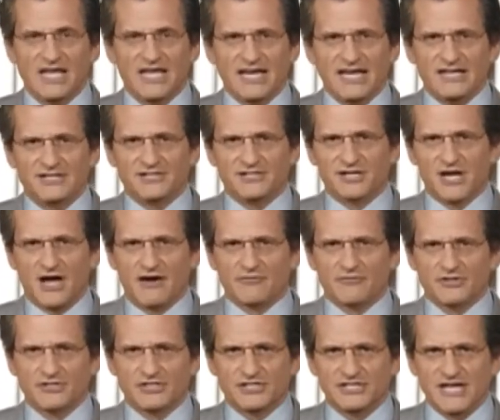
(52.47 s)
He
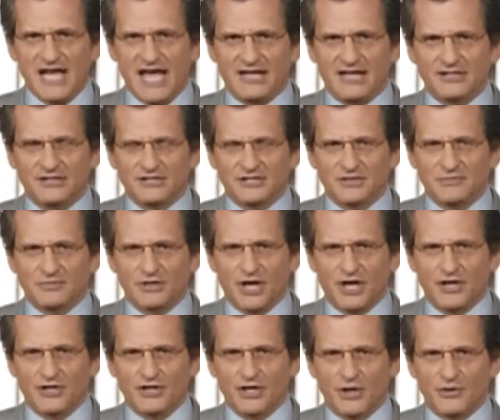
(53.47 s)
discovers a talented but
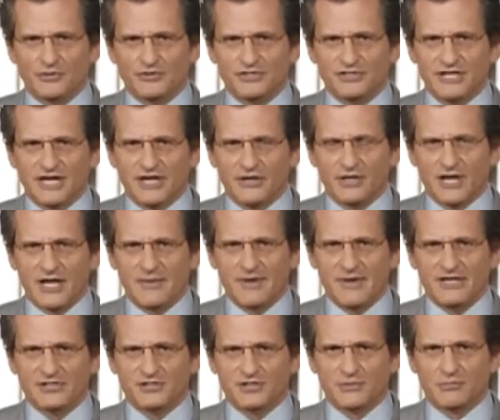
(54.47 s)
unknown singer
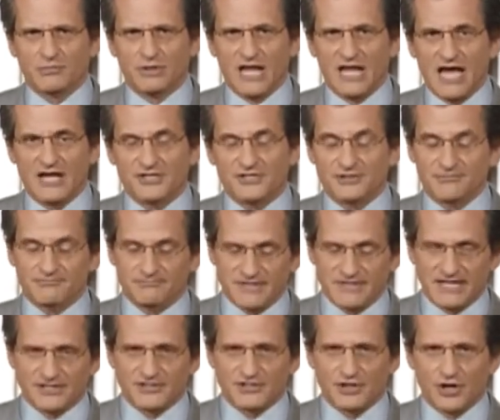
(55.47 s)
named Esther Blodgett.
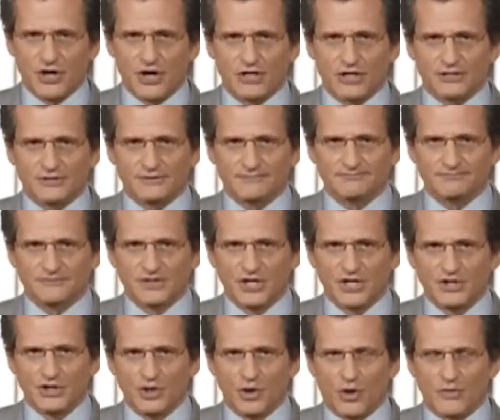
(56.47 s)
That's Garland.
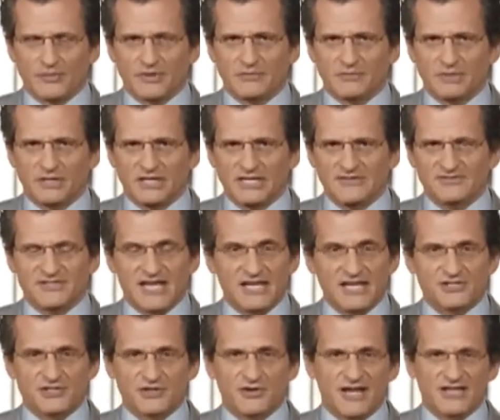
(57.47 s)
Norman believes
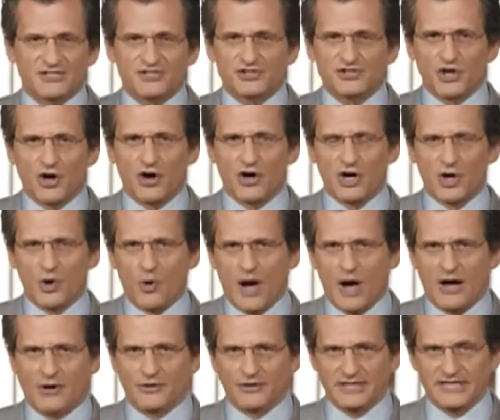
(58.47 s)
Esther has star
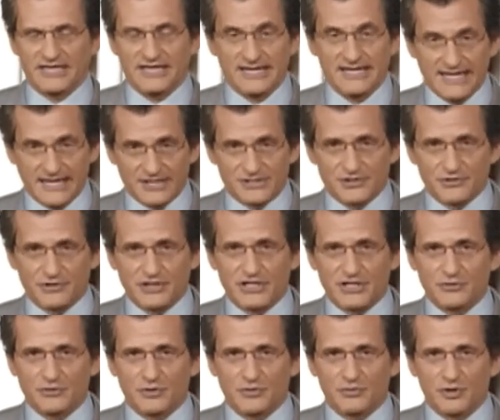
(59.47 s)
quality. He gets her
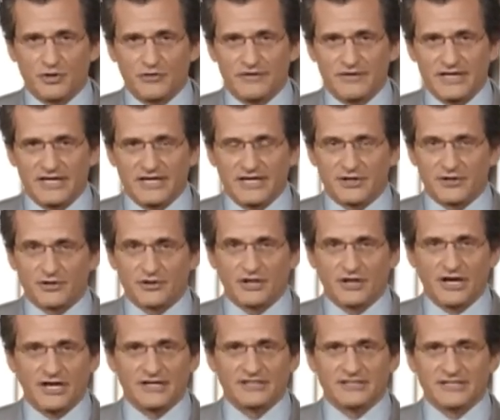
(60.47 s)
into a movie, and
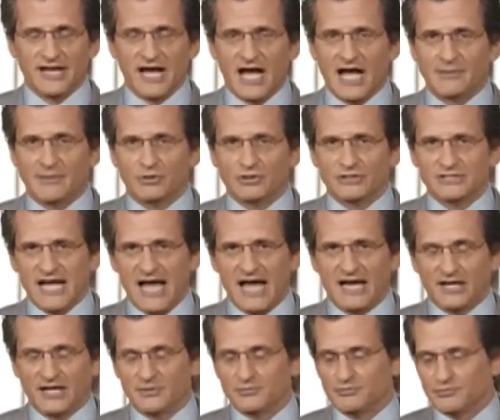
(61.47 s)
her undeniable
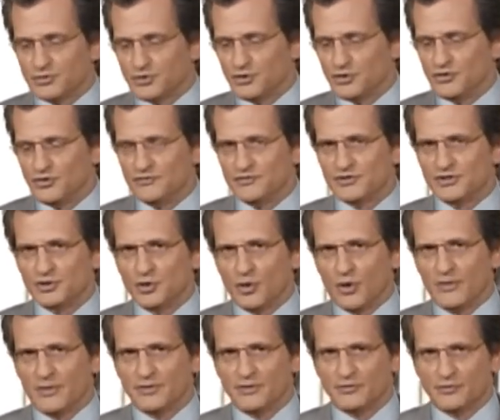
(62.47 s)
talent proves
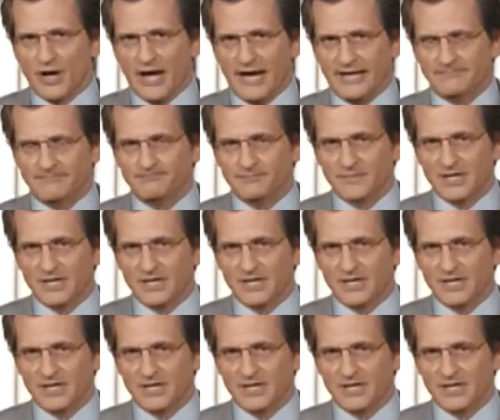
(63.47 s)
Norman right.